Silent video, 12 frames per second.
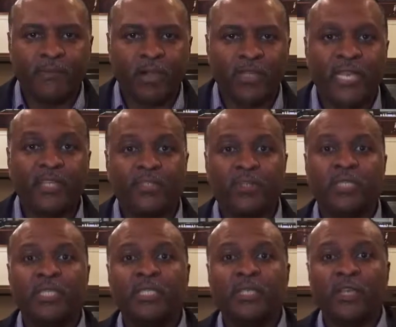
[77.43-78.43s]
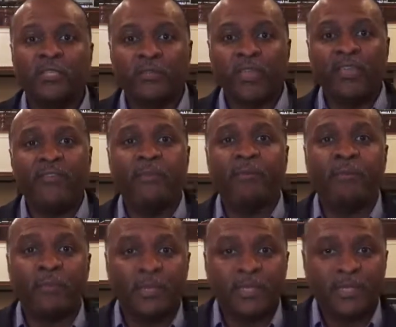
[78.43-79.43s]
Artaxerxes also gave
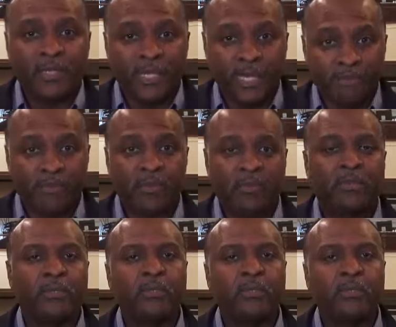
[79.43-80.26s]
him timber